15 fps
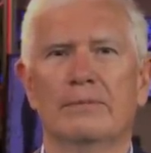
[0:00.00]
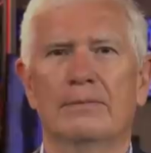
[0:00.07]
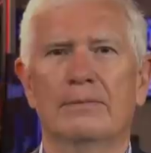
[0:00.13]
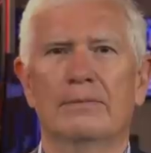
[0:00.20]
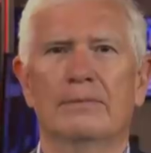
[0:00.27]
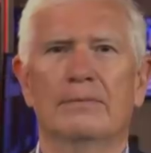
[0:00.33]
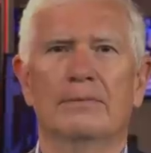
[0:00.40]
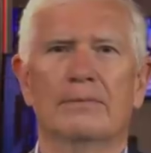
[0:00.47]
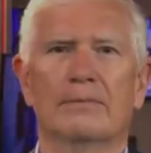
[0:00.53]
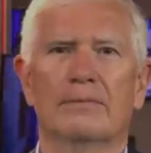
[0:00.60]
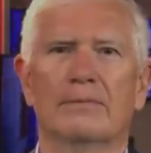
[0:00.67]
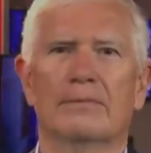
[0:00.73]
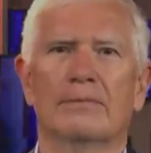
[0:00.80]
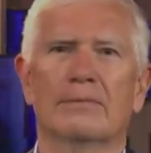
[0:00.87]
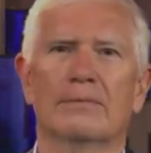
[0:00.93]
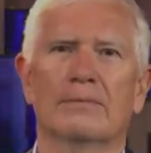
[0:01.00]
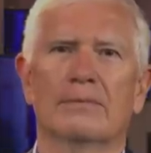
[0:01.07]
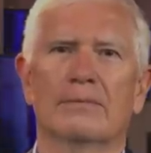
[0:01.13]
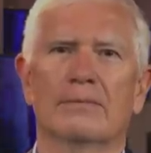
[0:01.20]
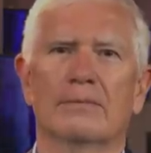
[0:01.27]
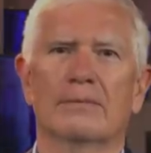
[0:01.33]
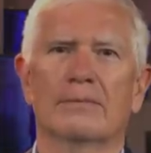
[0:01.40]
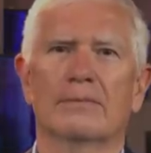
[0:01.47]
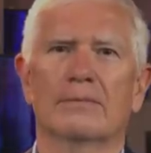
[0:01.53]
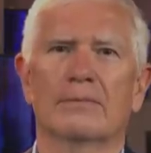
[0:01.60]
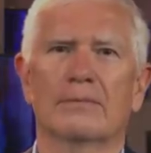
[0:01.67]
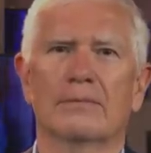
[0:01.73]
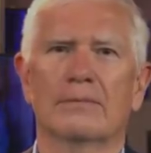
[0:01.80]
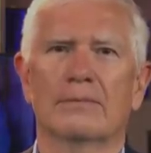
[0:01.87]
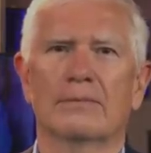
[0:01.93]

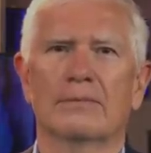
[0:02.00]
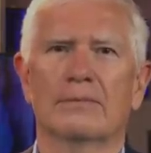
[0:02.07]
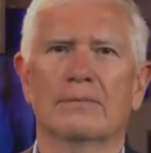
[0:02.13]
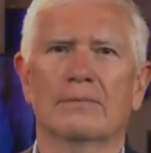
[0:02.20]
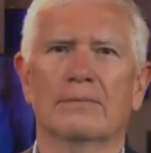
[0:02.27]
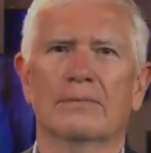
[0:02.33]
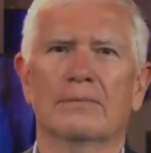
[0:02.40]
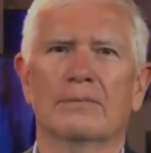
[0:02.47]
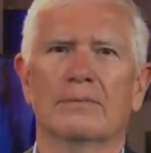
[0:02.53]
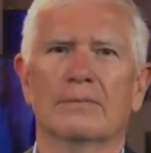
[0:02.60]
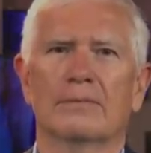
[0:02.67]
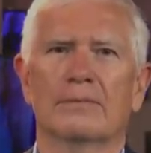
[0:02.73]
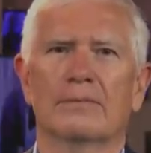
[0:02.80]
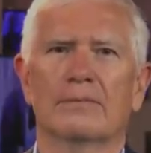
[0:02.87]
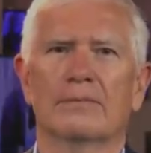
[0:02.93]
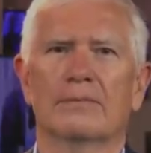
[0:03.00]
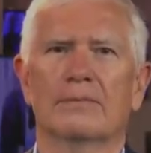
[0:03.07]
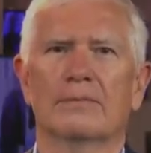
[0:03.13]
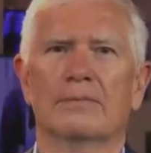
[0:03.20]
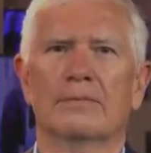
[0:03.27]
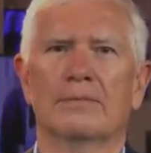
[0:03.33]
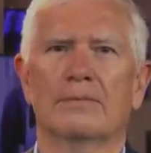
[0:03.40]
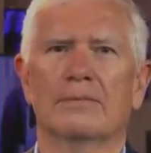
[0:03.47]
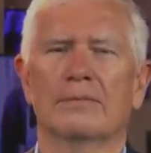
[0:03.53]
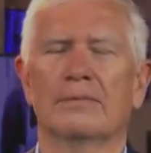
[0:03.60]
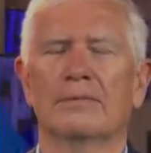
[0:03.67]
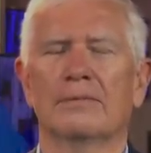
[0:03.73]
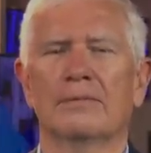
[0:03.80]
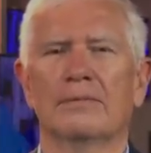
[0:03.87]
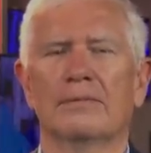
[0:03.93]

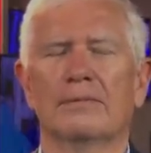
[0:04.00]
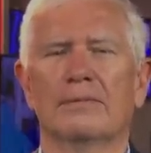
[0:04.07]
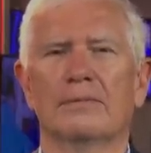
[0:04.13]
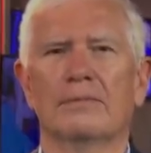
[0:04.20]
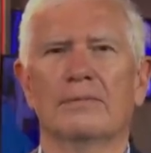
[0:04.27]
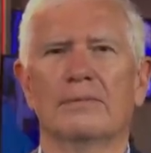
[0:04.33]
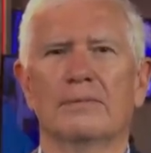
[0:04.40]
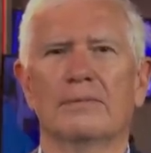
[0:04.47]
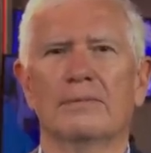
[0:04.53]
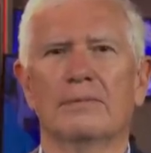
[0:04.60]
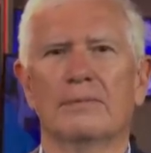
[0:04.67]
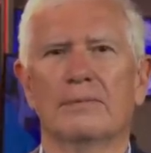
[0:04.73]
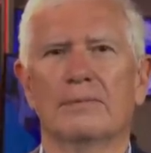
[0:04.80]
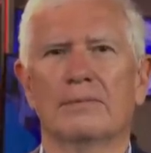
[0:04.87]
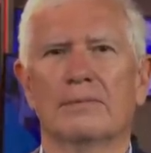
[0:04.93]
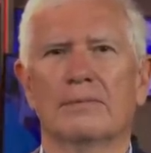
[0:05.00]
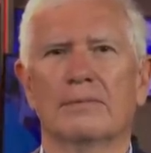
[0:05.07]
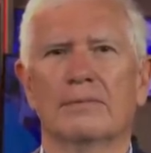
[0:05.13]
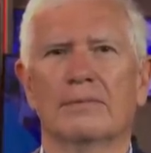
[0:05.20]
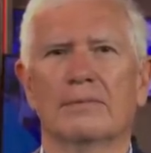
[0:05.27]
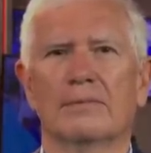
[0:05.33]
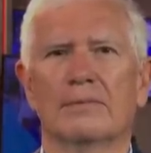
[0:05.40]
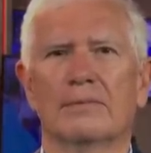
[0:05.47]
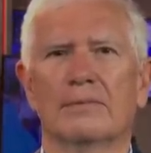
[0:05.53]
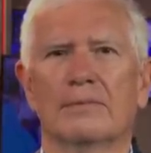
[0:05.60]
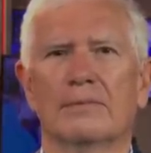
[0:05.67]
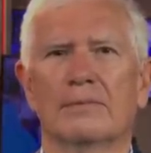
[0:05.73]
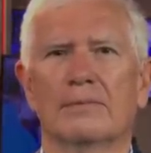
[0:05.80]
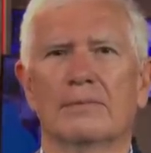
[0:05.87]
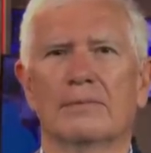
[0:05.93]

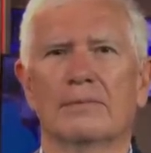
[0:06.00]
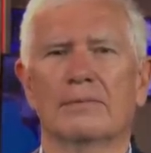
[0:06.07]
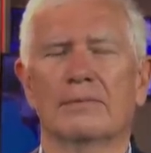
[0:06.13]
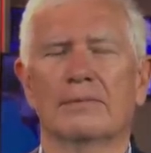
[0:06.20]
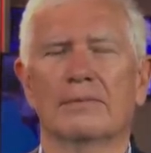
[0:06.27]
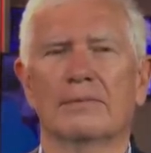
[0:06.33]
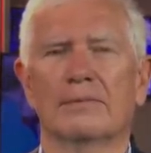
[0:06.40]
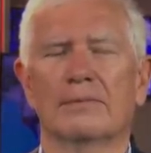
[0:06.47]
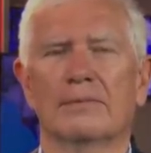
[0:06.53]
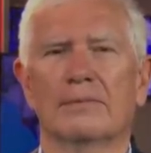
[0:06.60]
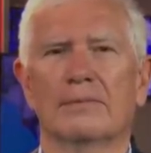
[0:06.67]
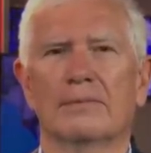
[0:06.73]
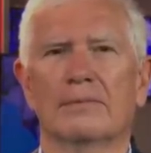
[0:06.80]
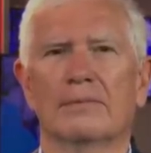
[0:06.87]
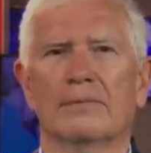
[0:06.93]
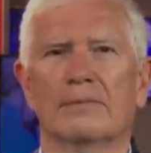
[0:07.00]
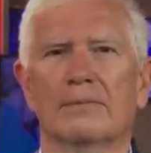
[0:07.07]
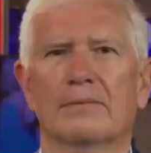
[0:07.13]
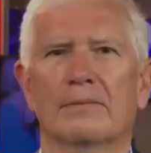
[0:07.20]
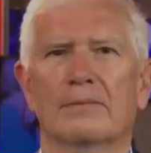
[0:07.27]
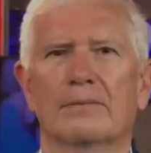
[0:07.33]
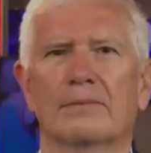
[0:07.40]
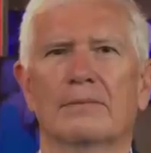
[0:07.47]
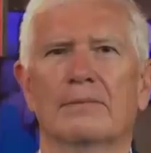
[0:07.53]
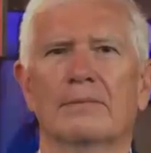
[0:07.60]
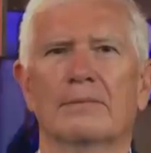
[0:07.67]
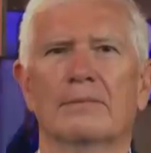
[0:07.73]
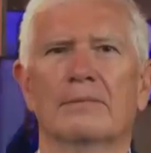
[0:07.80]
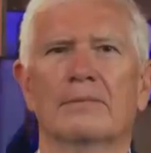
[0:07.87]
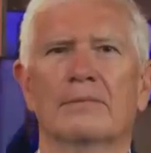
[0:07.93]
(silent)